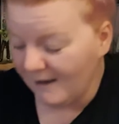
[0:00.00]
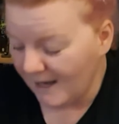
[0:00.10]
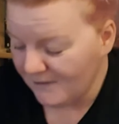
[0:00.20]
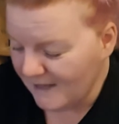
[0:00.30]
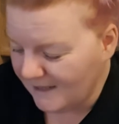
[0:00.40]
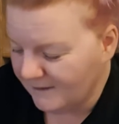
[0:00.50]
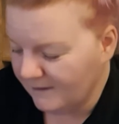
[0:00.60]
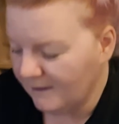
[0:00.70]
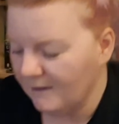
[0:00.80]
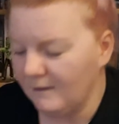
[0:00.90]
And then
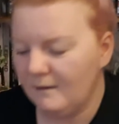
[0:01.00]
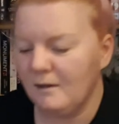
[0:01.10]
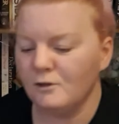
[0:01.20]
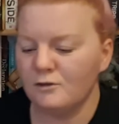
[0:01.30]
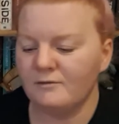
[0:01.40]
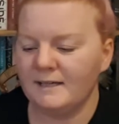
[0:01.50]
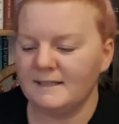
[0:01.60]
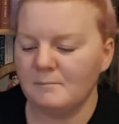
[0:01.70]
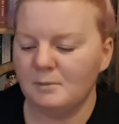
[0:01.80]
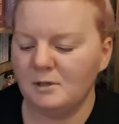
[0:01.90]
another
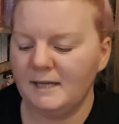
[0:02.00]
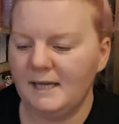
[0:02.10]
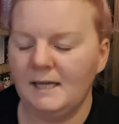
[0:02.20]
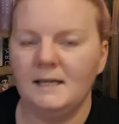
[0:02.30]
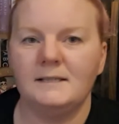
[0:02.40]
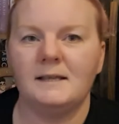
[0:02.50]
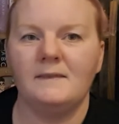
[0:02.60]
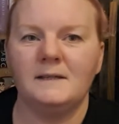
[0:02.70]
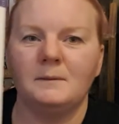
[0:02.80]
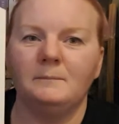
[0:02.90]
example is
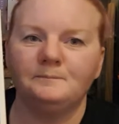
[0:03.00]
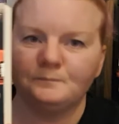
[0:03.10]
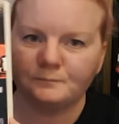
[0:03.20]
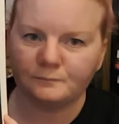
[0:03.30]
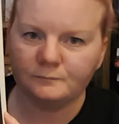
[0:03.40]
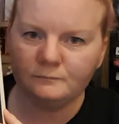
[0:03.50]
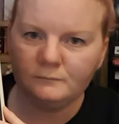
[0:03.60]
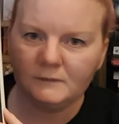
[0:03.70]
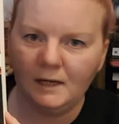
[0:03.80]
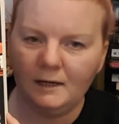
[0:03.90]
this one.
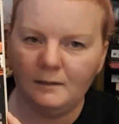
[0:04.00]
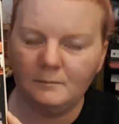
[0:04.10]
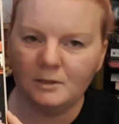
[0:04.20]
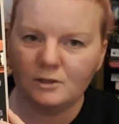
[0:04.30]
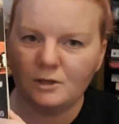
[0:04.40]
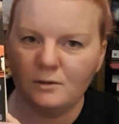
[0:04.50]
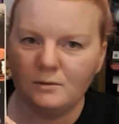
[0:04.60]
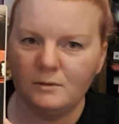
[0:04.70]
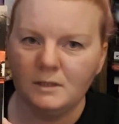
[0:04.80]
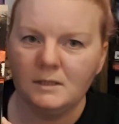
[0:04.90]

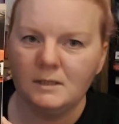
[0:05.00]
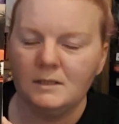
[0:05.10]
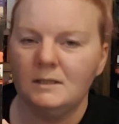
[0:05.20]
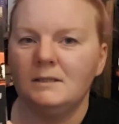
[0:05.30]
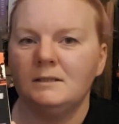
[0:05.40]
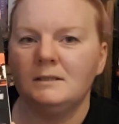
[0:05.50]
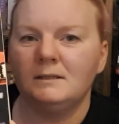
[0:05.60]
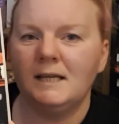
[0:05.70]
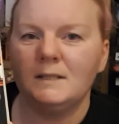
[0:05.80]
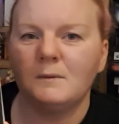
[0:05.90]
So
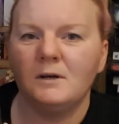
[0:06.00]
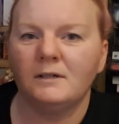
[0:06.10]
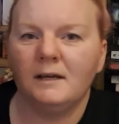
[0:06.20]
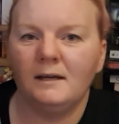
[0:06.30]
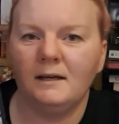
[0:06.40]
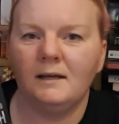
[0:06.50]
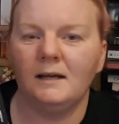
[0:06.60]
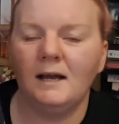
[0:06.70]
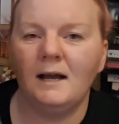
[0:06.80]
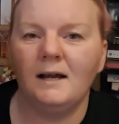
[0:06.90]
this one,
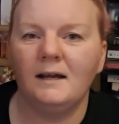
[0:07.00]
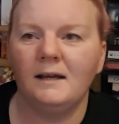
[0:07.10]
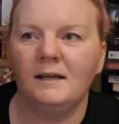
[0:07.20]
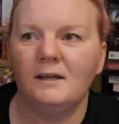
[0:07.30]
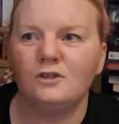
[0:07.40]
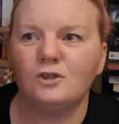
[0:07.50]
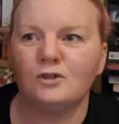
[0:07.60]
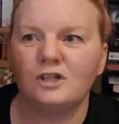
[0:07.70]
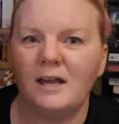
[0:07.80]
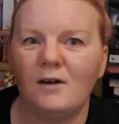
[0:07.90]
I
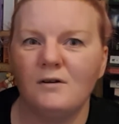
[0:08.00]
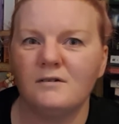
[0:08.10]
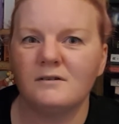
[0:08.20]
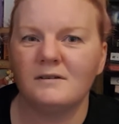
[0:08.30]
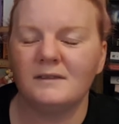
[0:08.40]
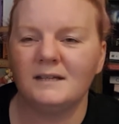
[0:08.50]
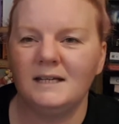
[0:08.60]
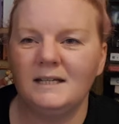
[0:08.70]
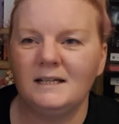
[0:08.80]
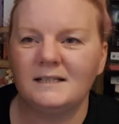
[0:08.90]
judged it on
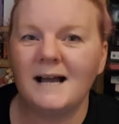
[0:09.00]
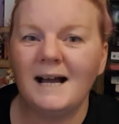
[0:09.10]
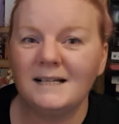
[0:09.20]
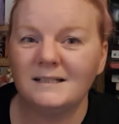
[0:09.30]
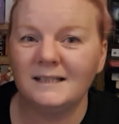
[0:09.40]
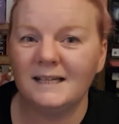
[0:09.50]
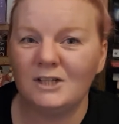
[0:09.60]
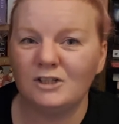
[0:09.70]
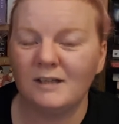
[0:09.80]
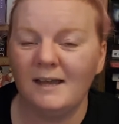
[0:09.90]
the title
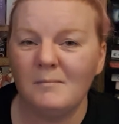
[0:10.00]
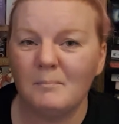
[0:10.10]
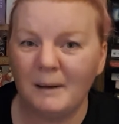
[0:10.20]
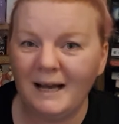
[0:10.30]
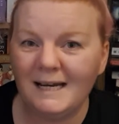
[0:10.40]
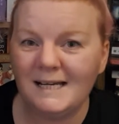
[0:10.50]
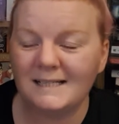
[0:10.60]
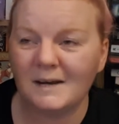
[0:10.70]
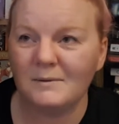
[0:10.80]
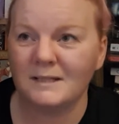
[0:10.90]
initially, Bite.
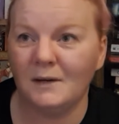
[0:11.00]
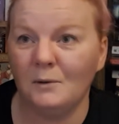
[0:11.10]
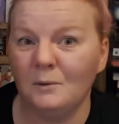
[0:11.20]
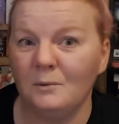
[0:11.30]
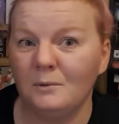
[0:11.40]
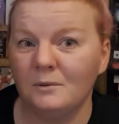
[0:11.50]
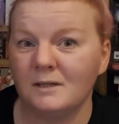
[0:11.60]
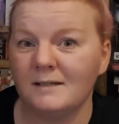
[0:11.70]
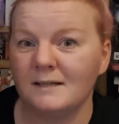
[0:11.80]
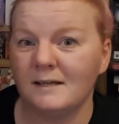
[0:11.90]
I was like, oh,
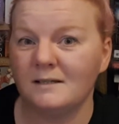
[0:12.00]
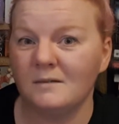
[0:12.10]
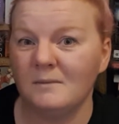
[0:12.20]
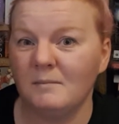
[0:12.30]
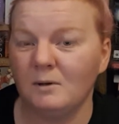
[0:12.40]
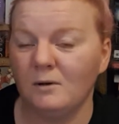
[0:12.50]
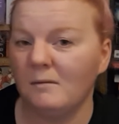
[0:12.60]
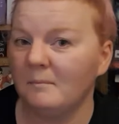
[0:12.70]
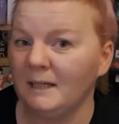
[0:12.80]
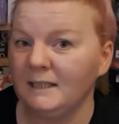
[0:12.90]
sounds like a zombie book,
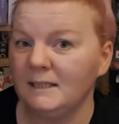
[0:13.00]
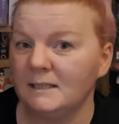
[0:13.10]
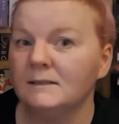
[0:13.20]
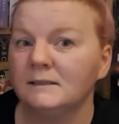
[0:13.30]
Bite.